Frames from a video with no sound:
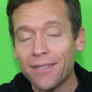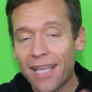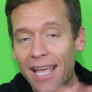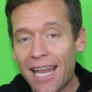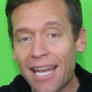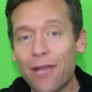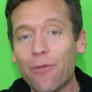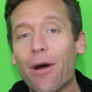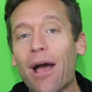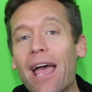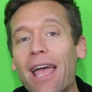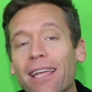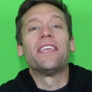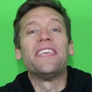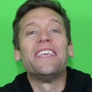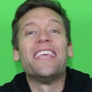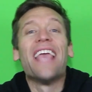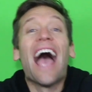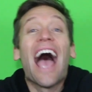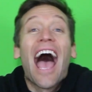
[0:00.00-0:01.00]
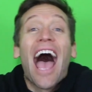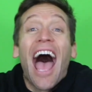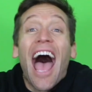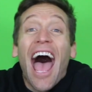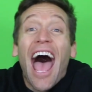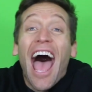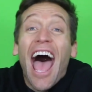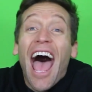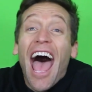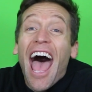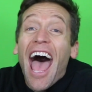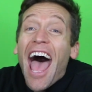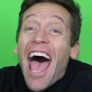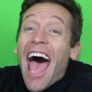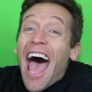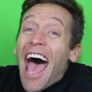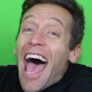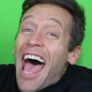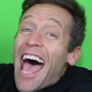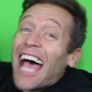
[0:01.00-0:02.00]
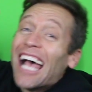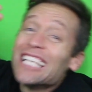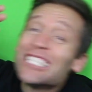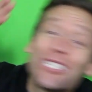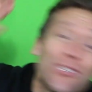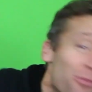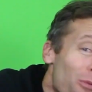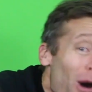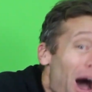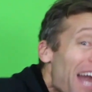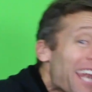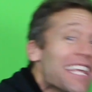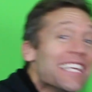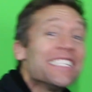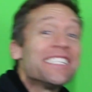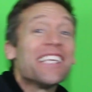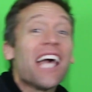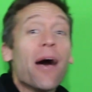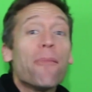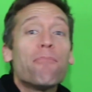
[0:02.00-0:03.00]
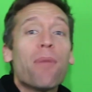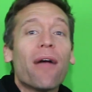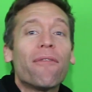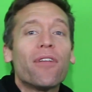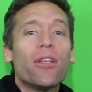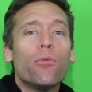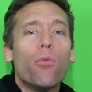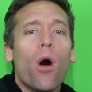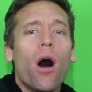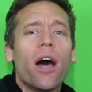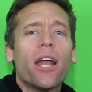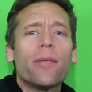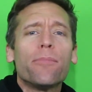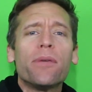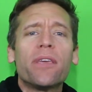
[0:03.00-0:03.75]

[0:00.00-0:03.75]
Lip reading: Anyway, yes, what is up everyone?